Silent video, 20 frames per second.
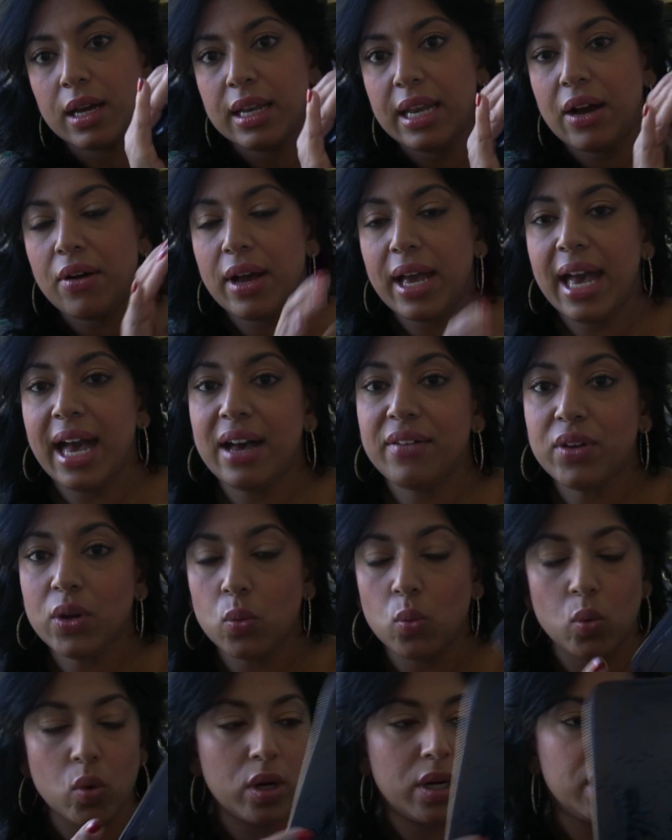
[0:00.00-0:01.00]
Now I
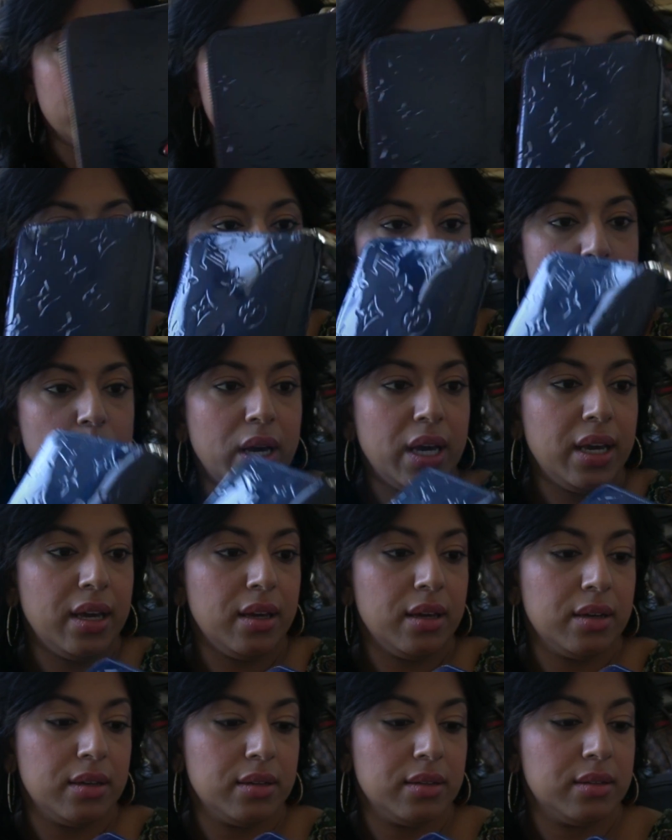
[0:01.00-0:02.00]
haven't worn it this
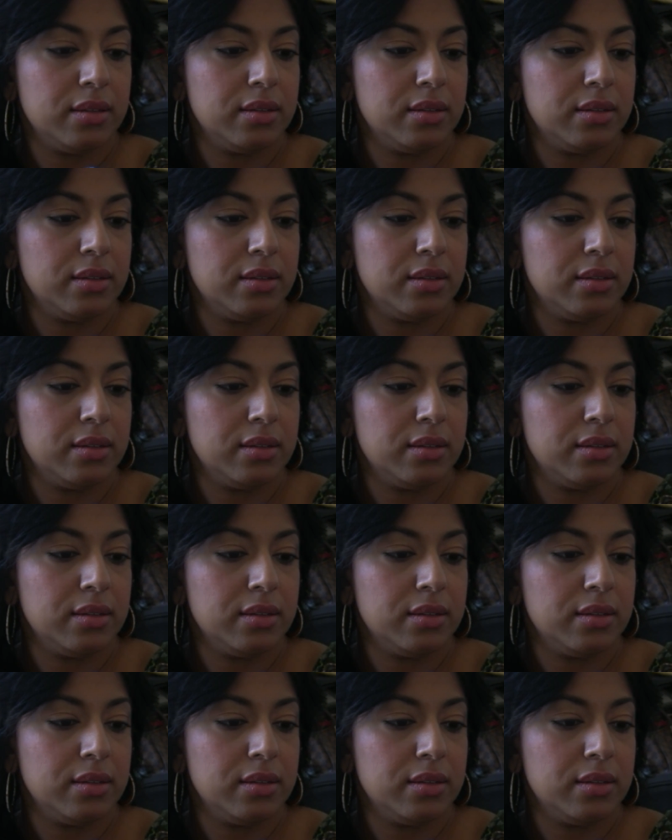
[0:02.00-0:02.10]
way